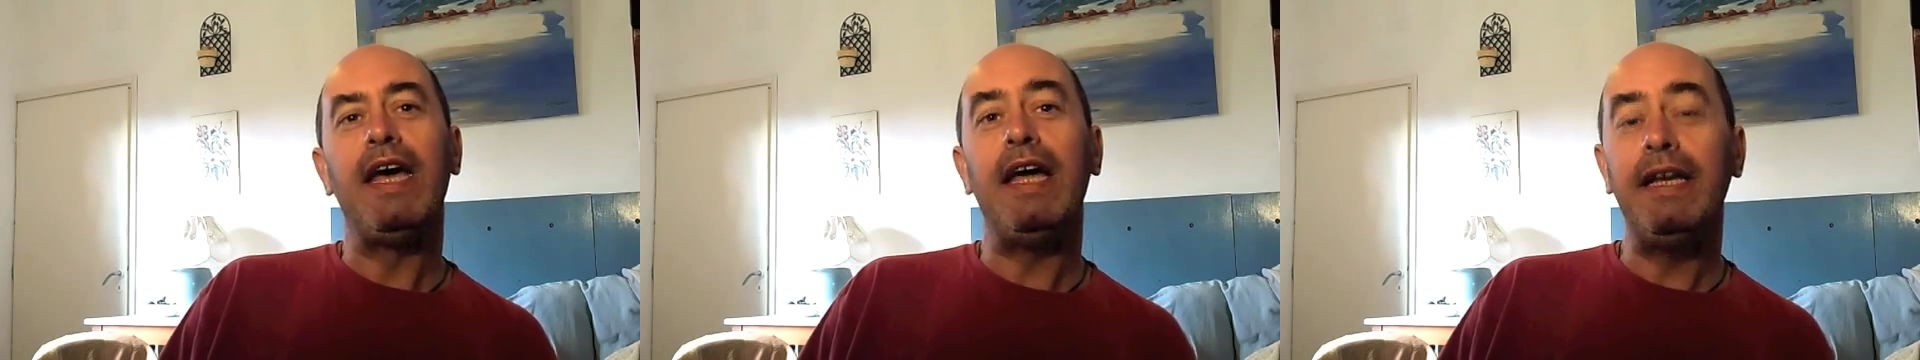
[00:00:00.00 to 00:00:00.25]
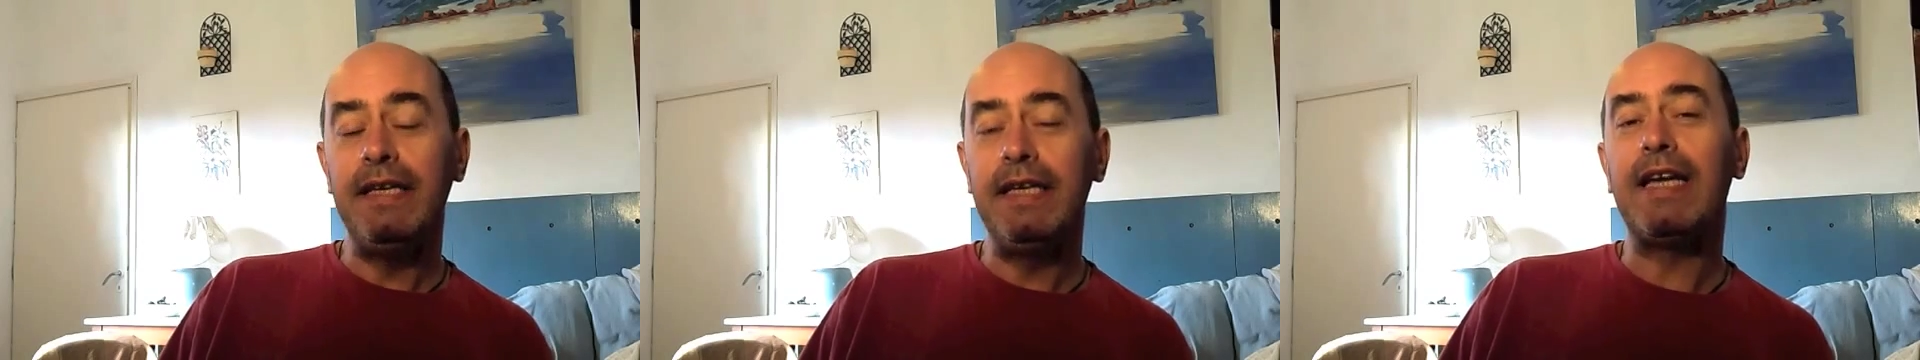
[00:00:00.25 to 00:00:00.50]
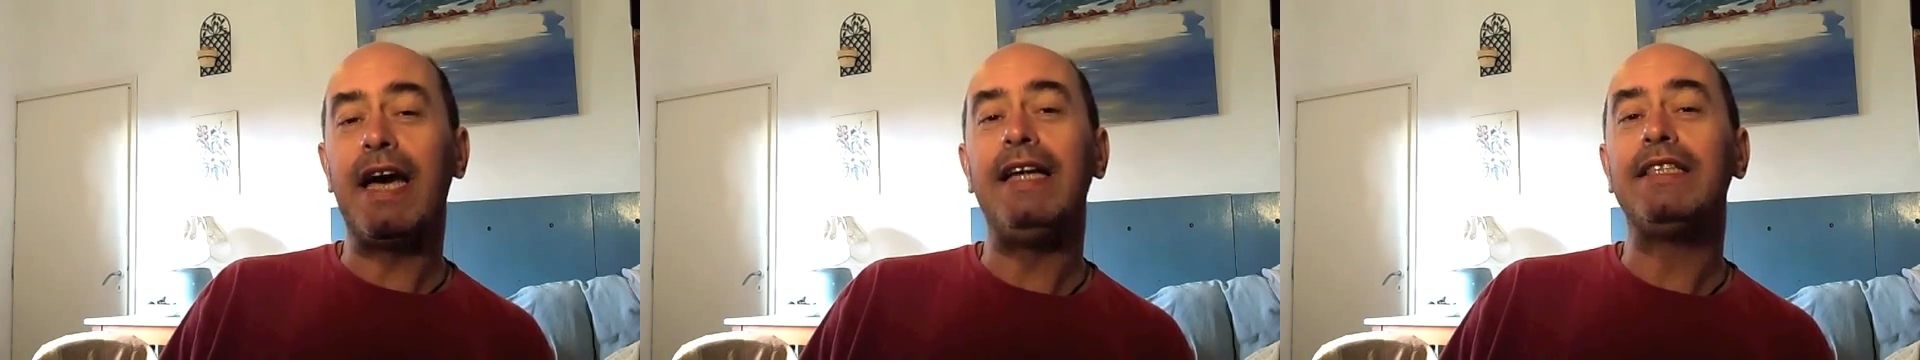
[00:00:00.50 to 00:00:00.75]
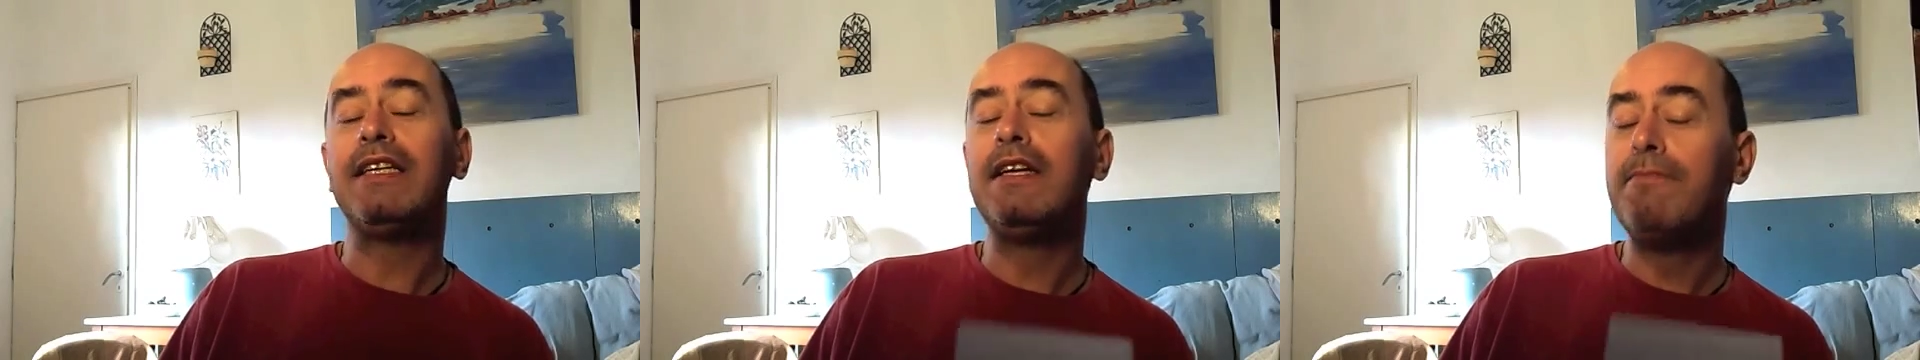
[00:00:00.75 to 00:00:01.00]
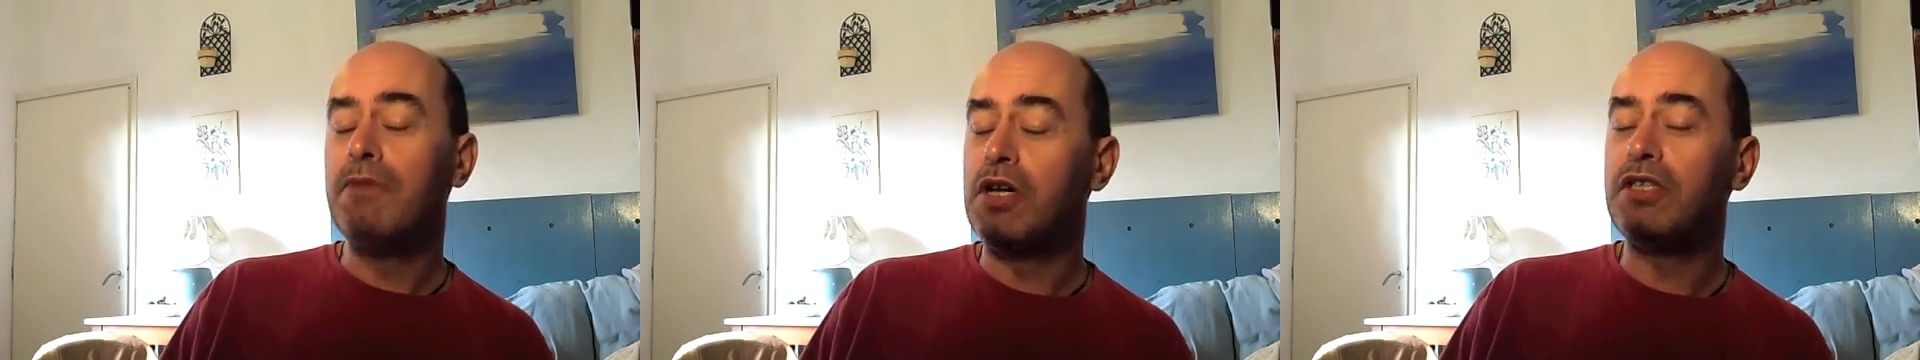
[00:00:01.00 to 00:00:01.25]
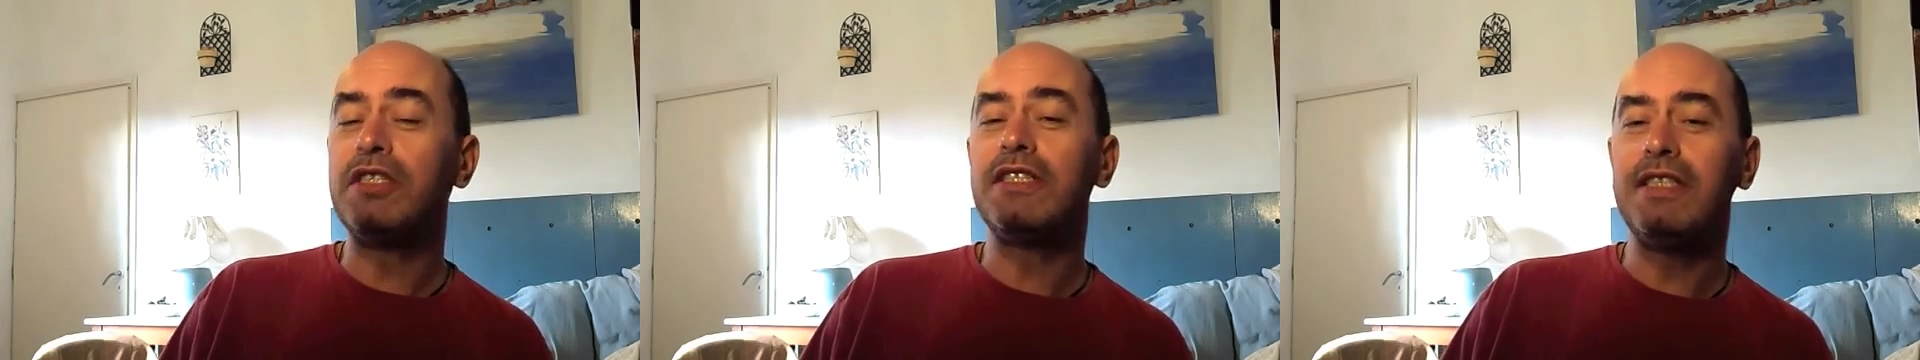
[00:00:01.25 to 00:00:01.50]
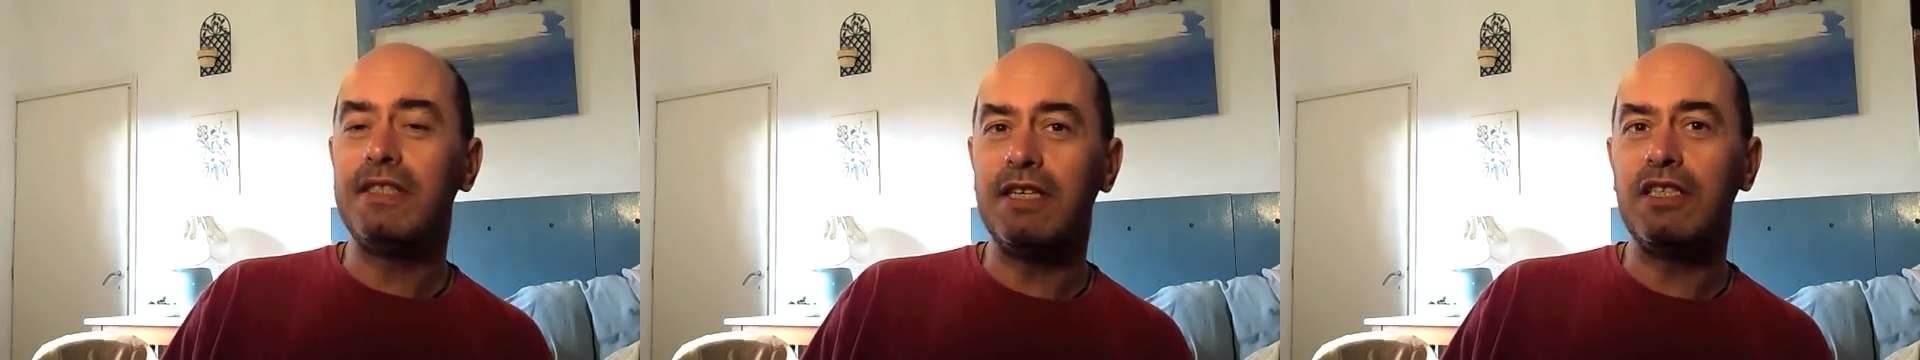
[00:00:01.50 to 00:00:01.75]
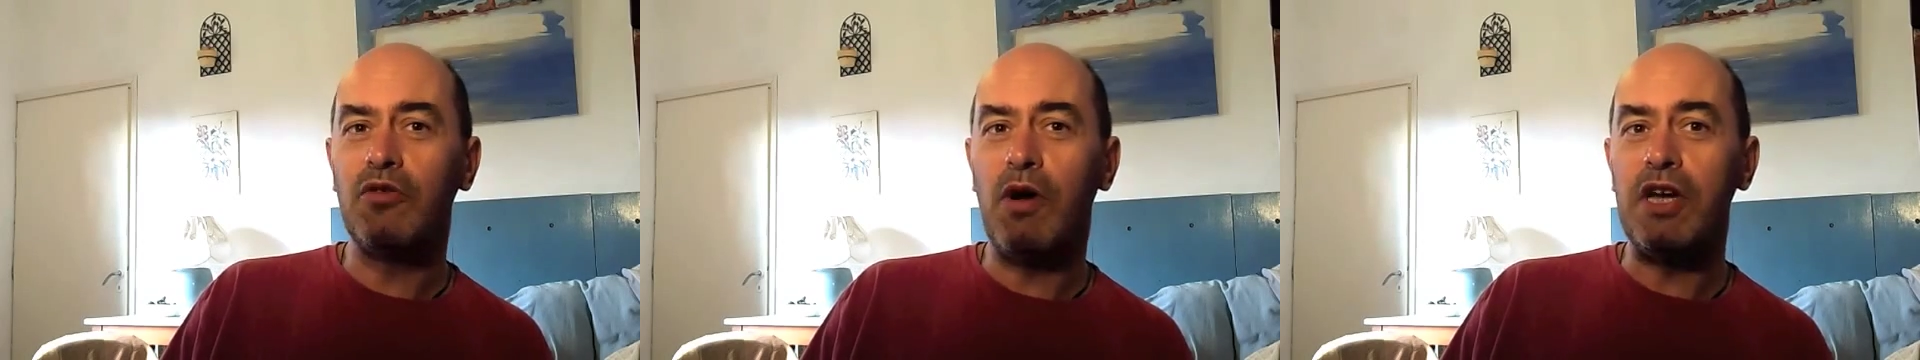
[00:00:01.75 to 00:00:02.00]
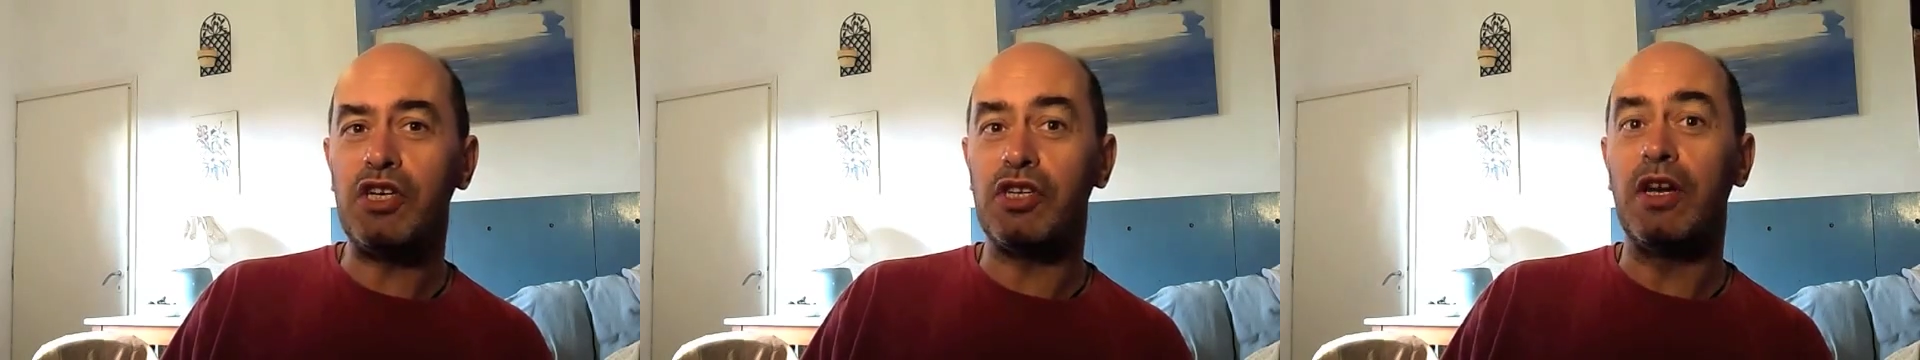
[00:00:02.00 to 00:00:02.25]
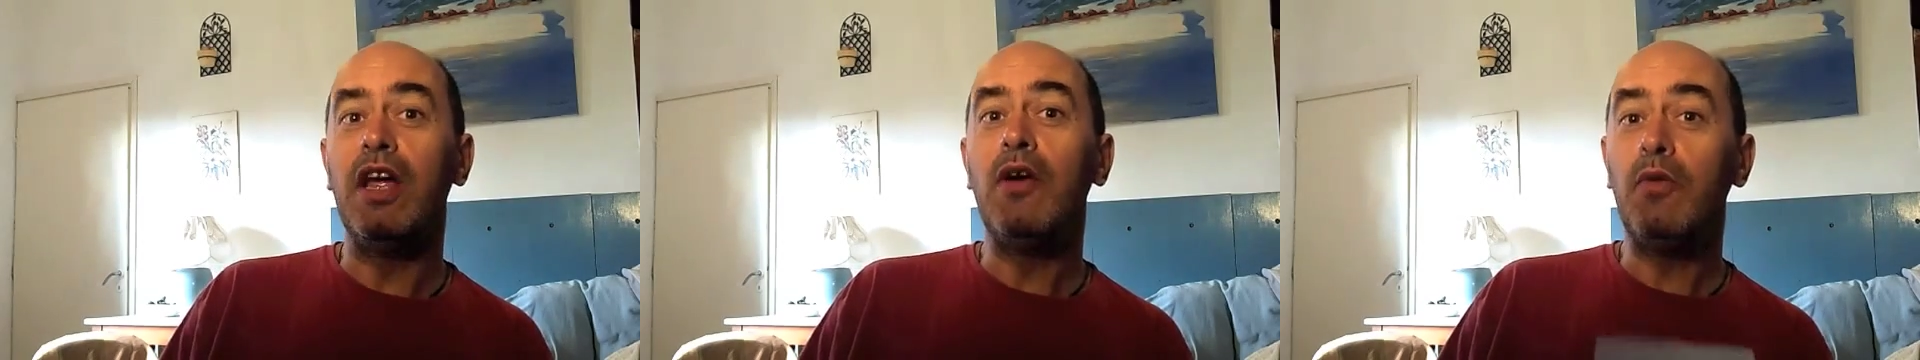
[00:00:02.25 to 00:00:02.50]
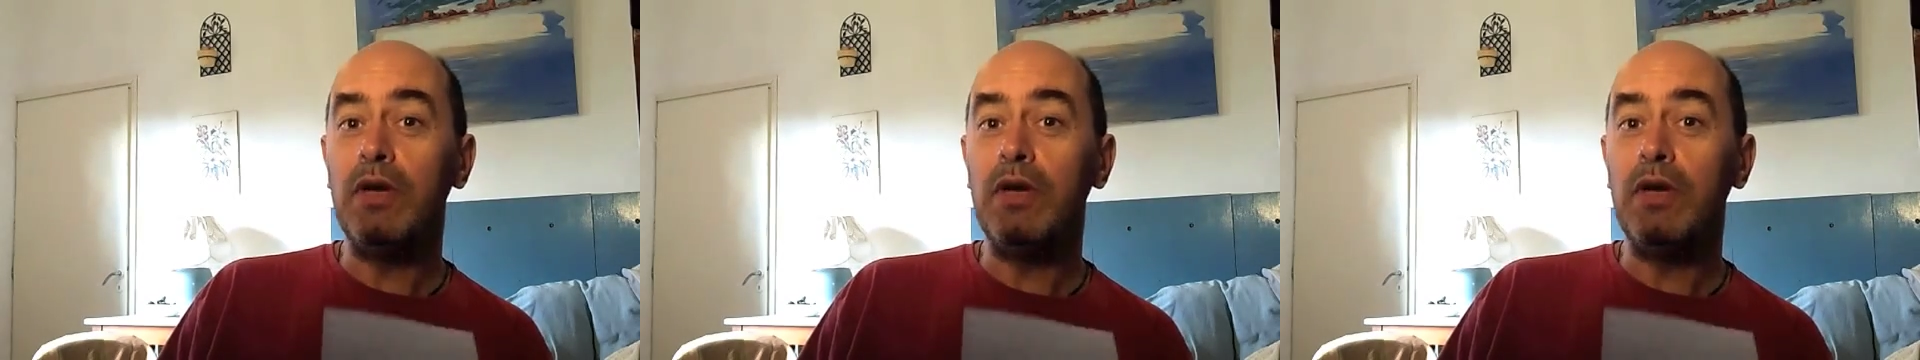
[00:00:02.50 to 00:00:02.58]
indicate an emergency situation